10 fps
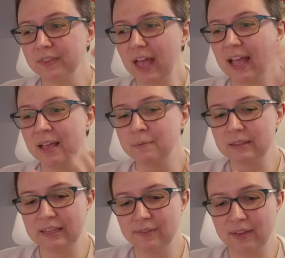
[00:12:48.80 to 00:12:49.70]
I
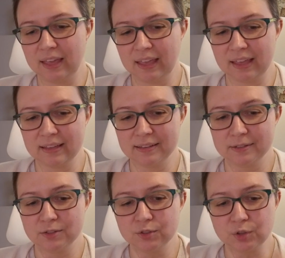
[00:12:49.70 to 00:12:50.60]
am leaving
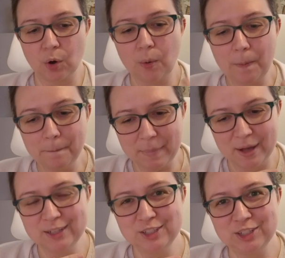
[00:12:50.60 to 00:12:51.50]
so
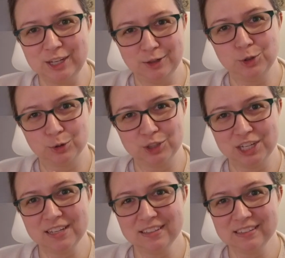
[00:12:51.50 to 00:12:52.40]
much in
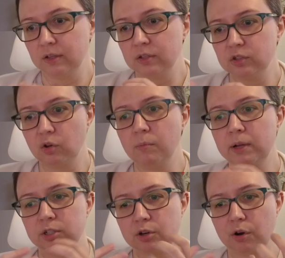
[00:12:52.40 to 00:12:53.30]
Georgia, so
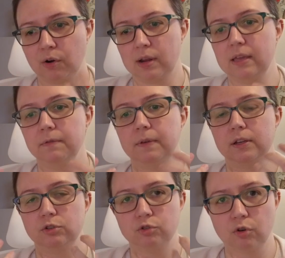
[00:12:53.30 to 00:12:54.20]
much grief
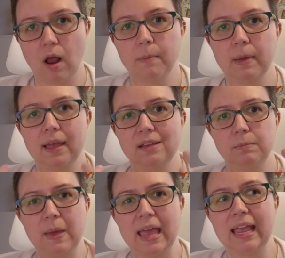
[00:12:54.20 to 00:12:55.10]
and trauma
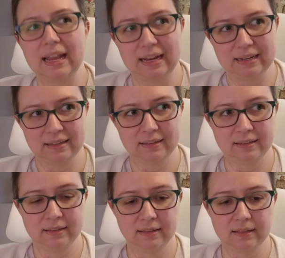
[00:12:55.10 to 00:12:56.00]
and pain
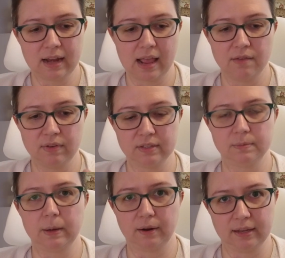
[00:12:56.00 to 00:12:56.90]
that I have
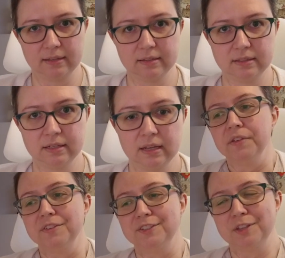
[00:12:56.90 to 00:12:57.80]
experienced.
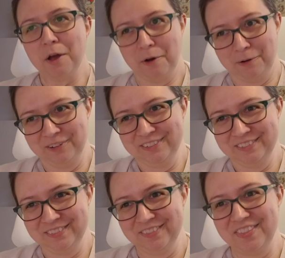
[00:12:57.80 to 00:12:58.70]
So
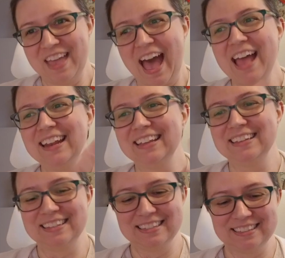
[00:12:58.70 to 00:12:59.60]
that
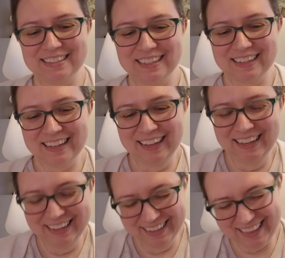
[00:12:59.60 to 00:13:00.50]
is
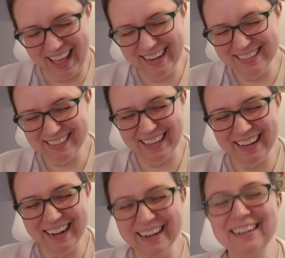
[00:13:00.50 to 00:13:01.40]

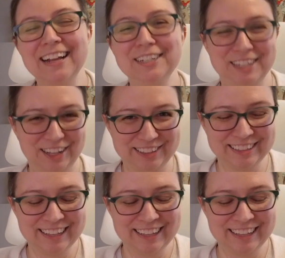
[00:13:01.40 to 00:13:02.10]
it in a nutshell.